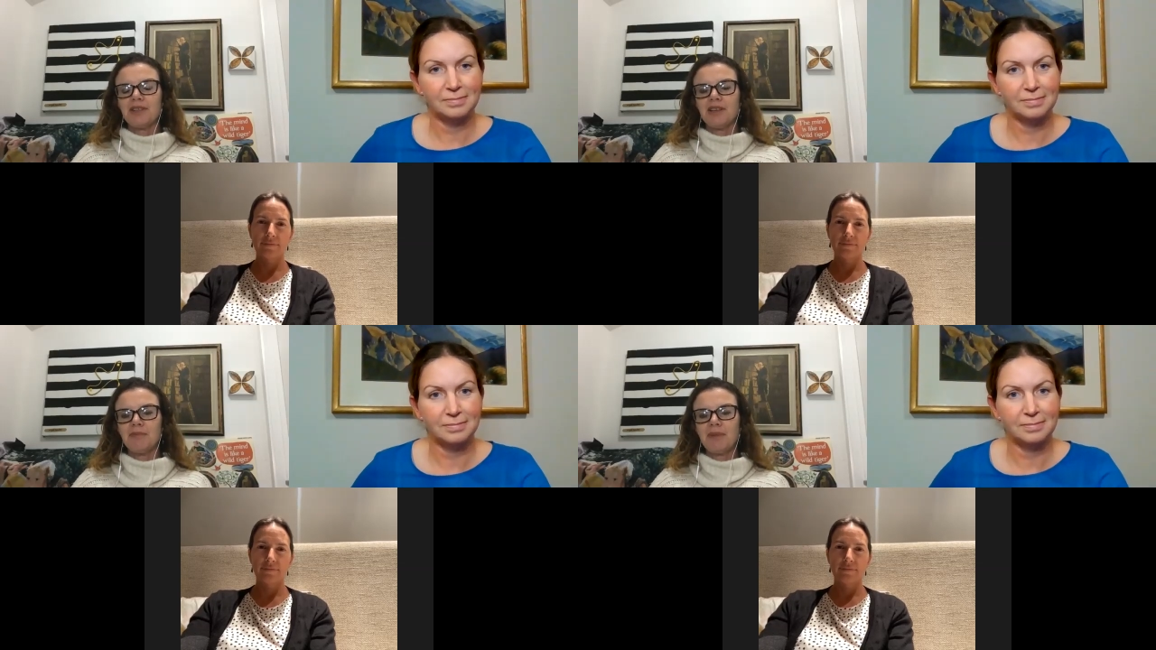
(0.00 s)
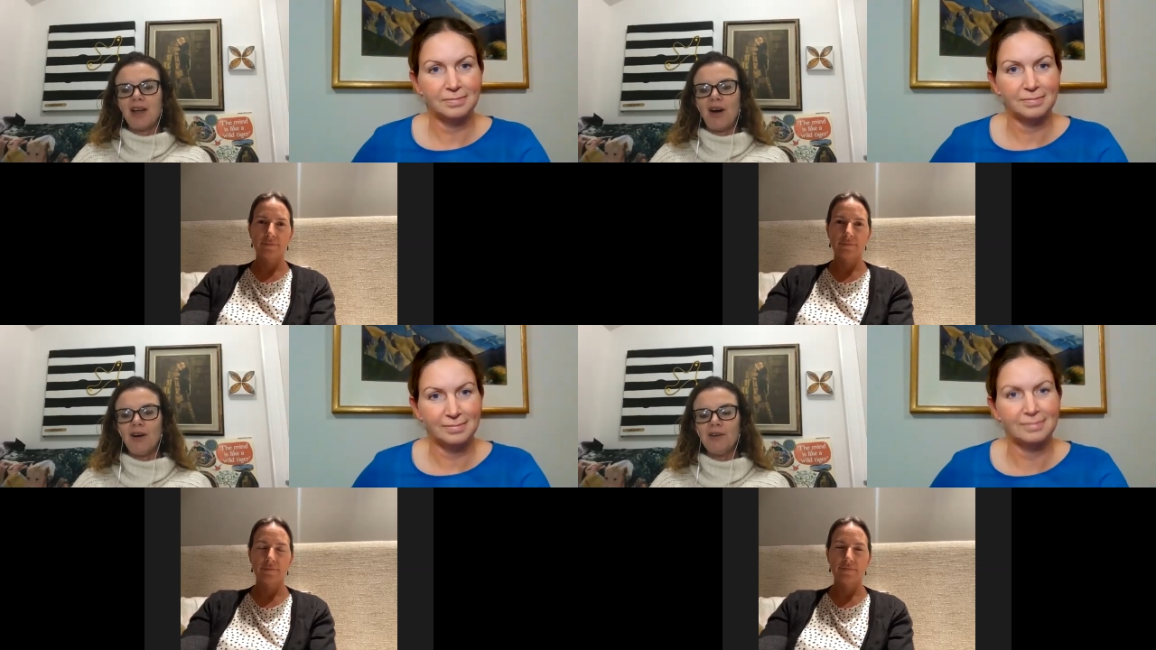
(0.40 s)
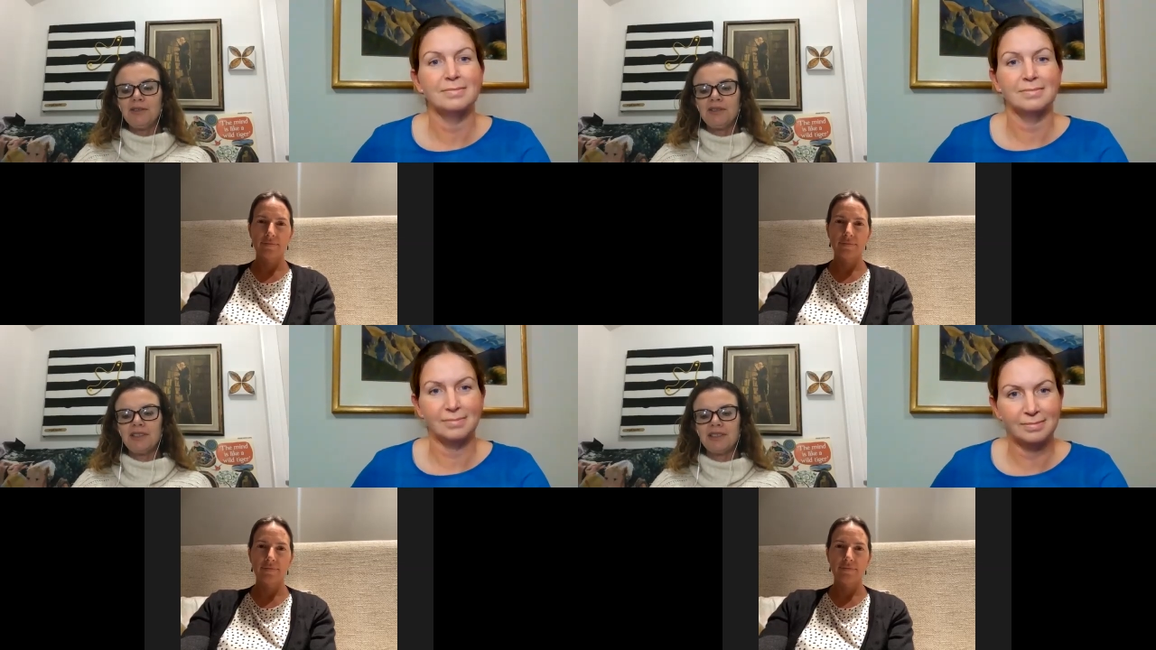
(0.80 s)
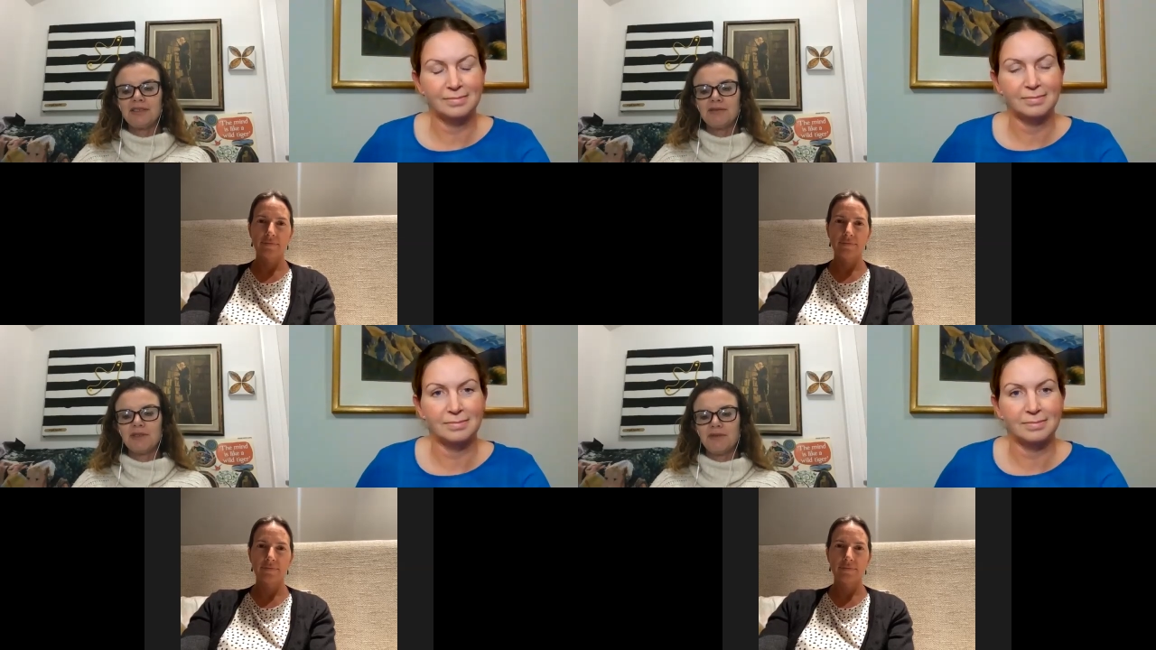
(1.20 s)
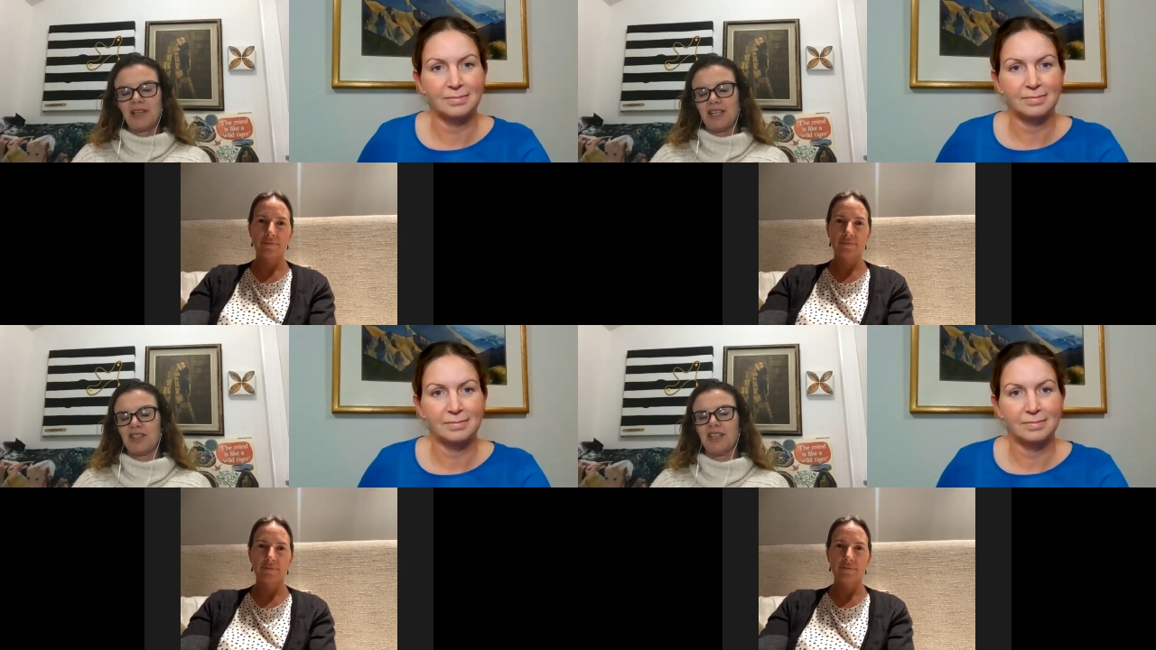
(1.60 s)
Speaker 1: On my own
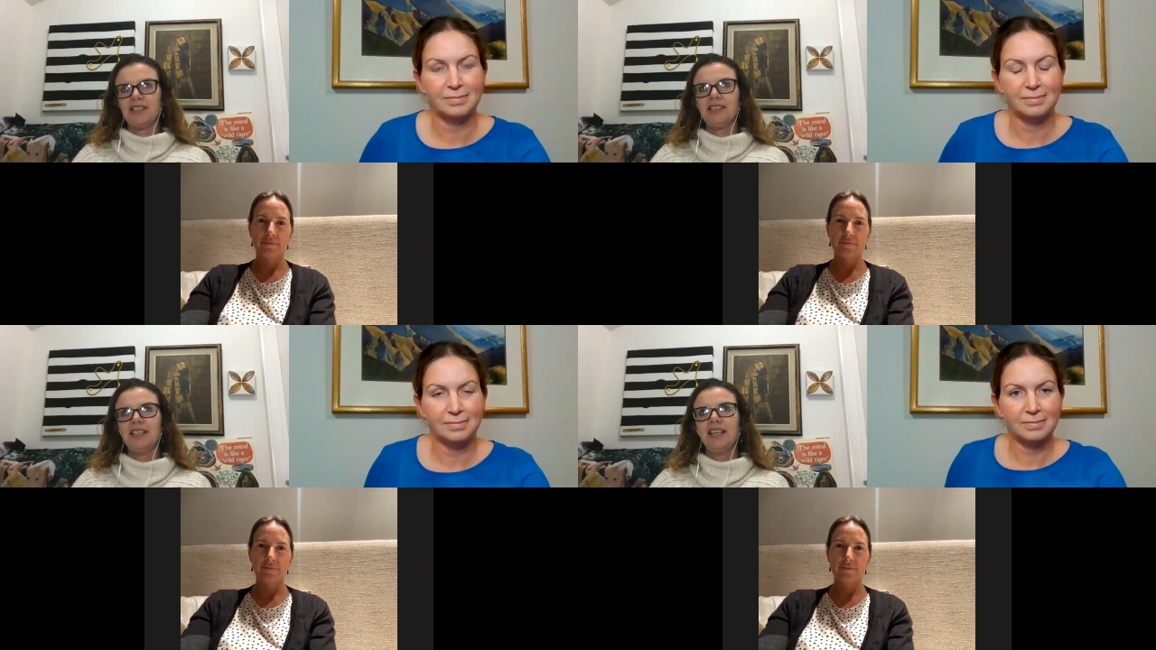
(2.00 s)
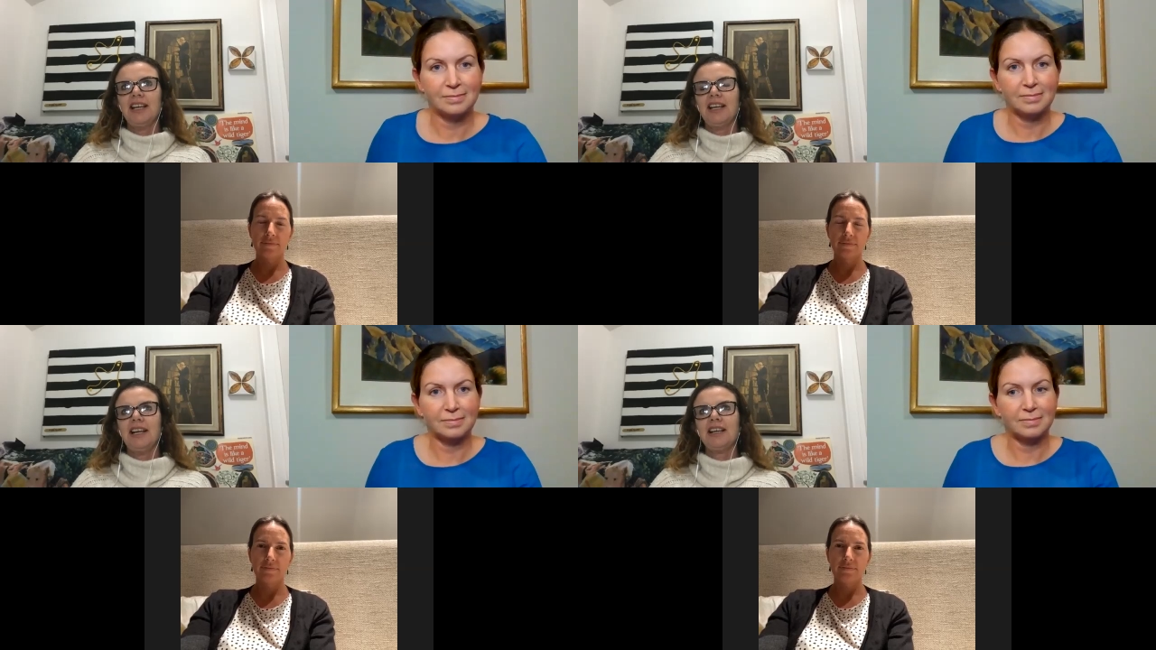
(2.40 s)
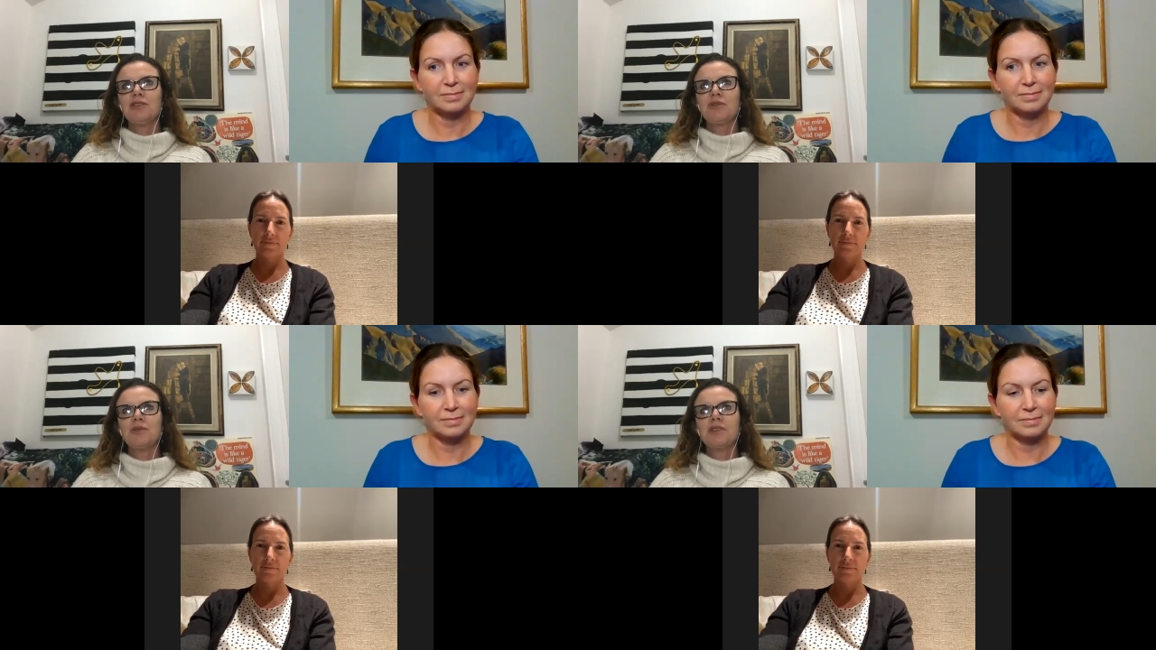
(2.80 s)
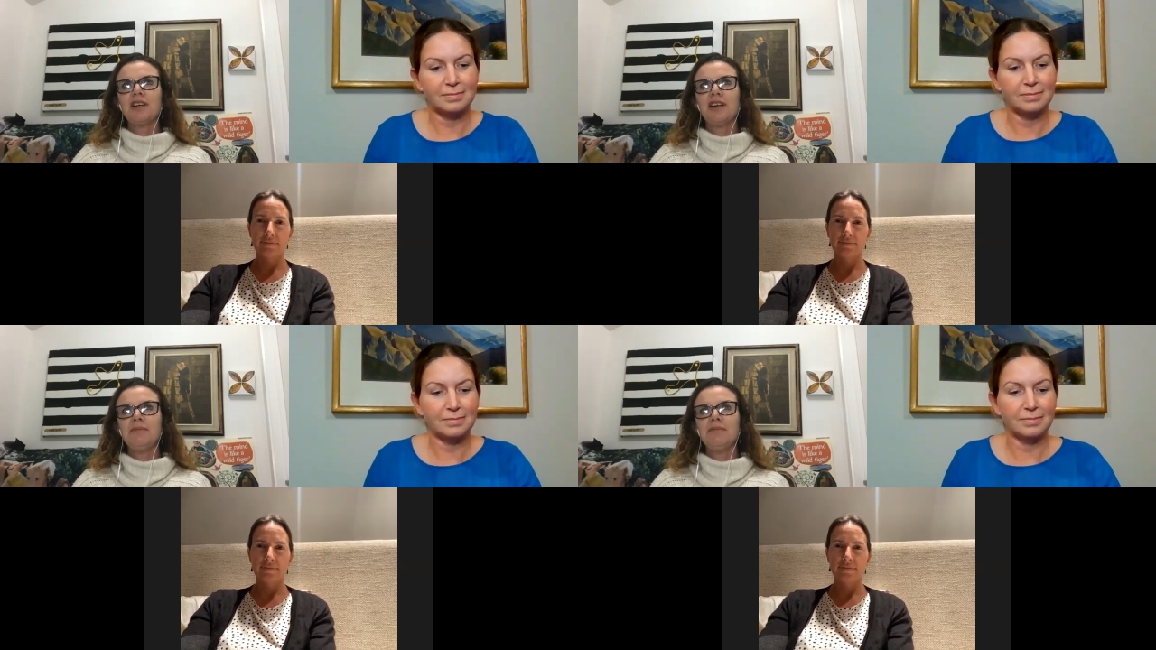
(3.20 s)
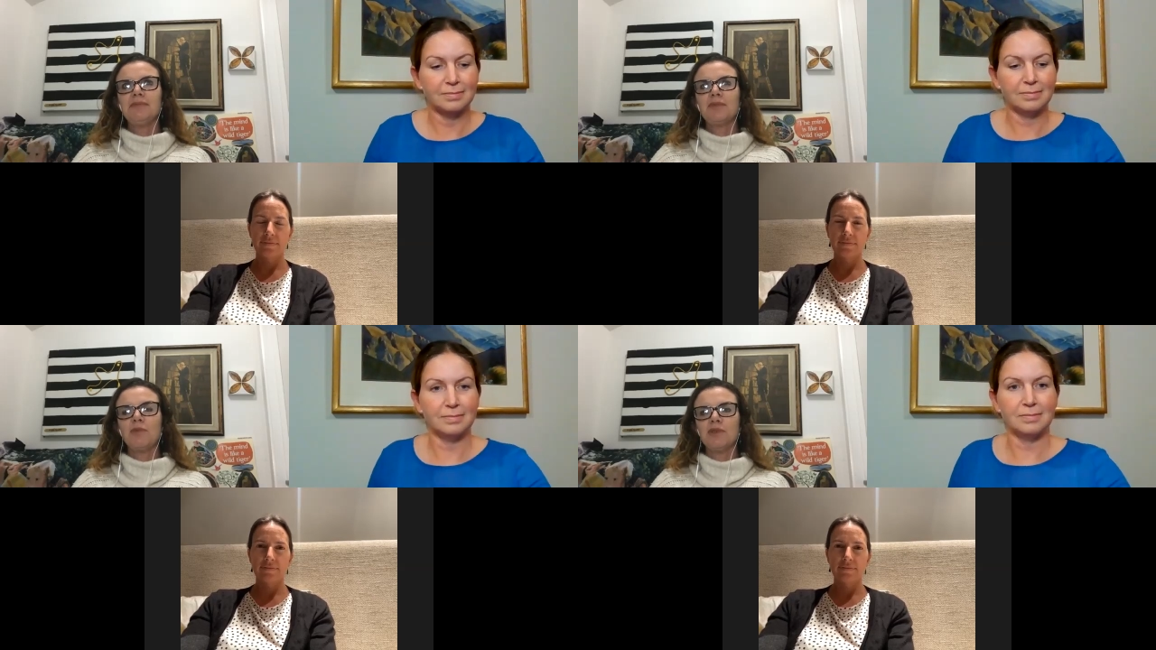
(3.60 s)
reflection, outdoor time
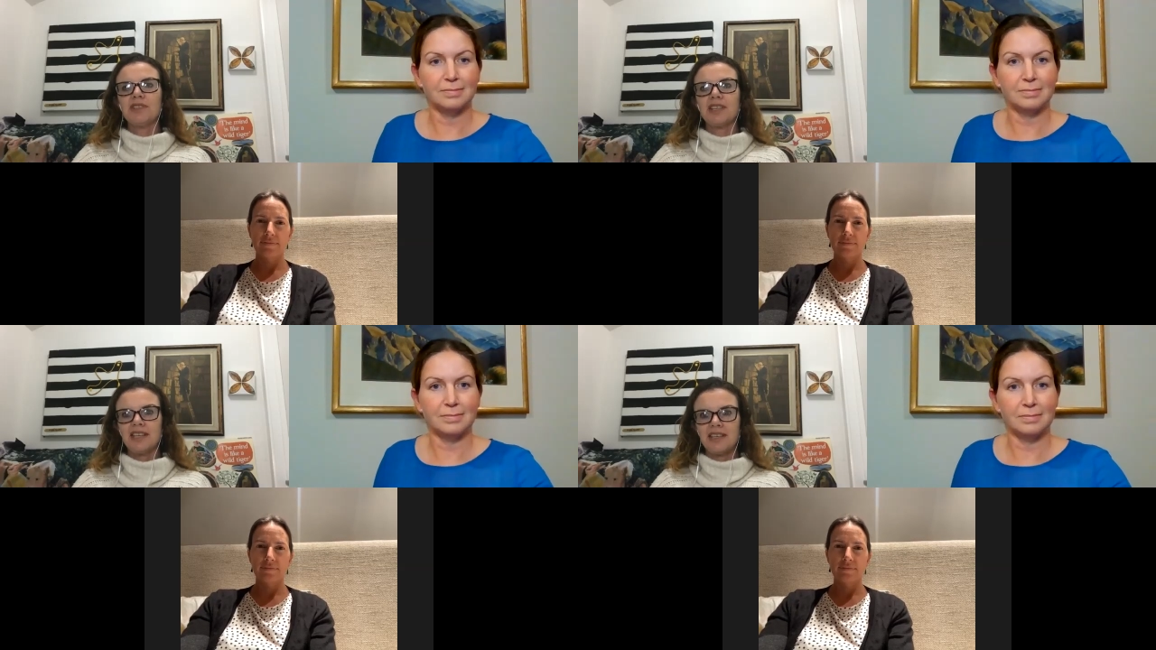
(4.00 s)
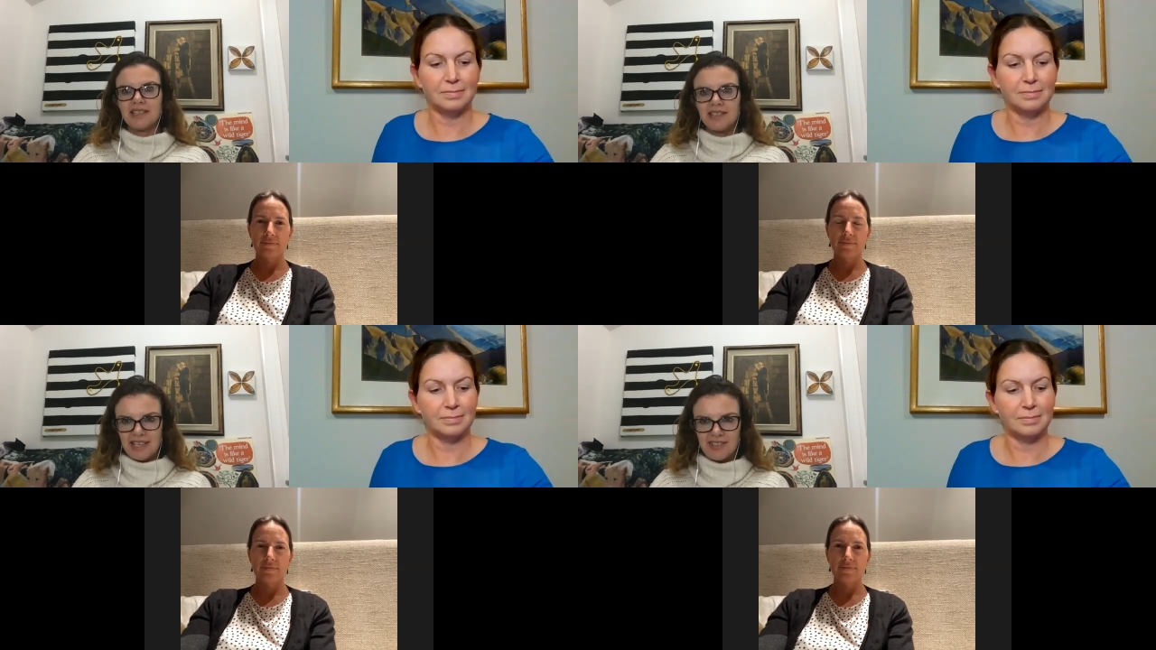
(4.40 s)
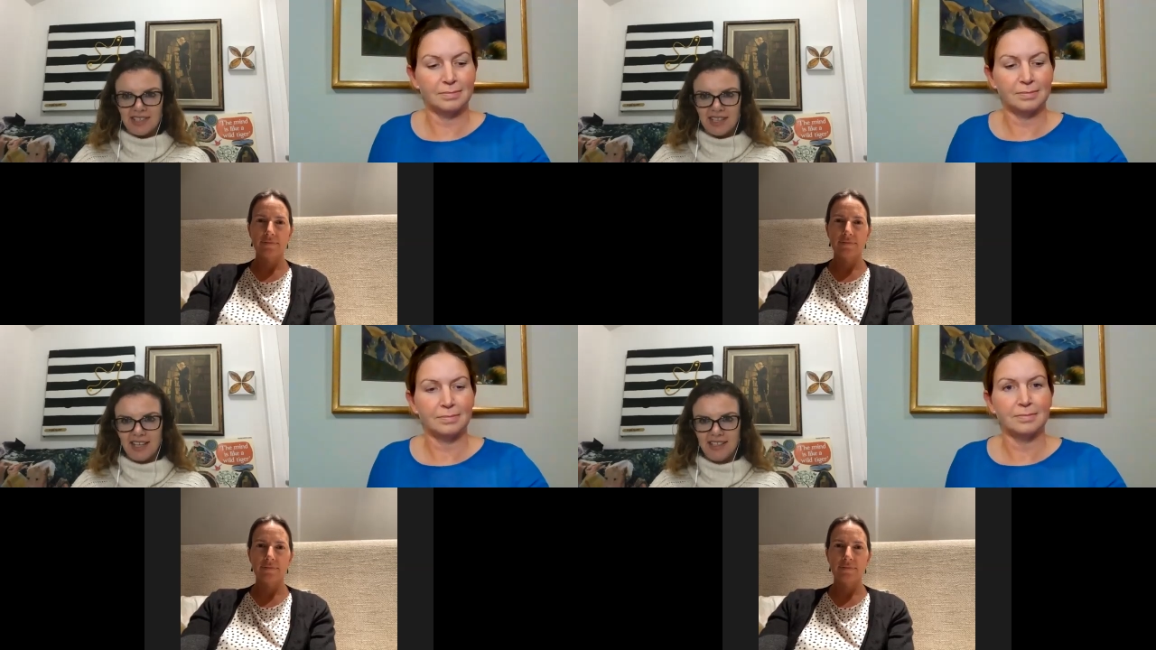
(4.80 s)
was a necessity.